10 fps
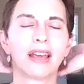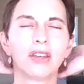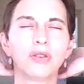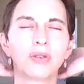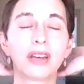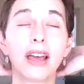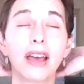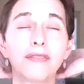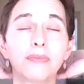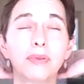You can
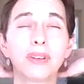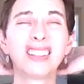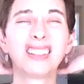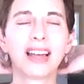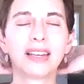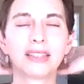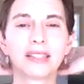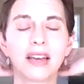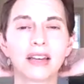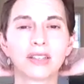have pretty light
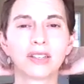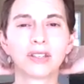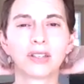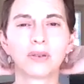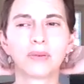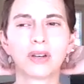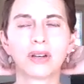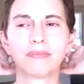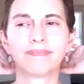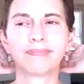touch, so
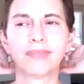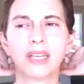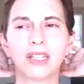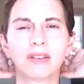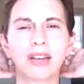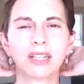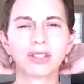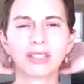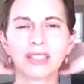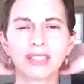you don't
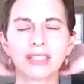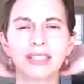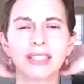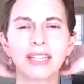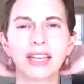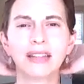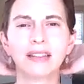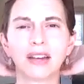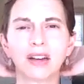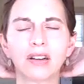actually need to dig in
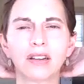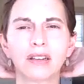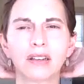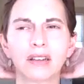there.